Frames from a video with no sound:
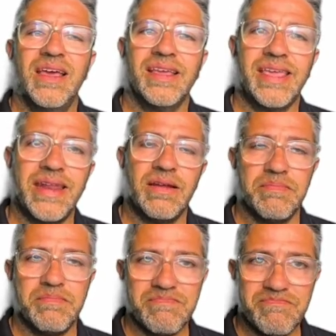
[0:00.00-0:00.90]
Again,
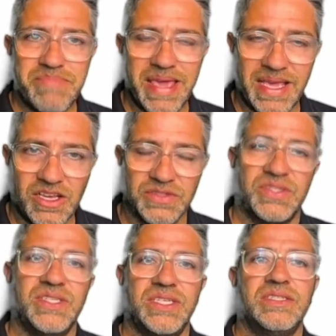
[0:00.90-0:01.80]
I'm being
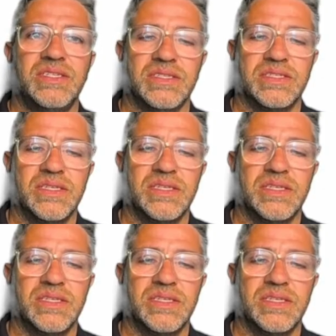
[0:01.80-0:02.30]
consistent.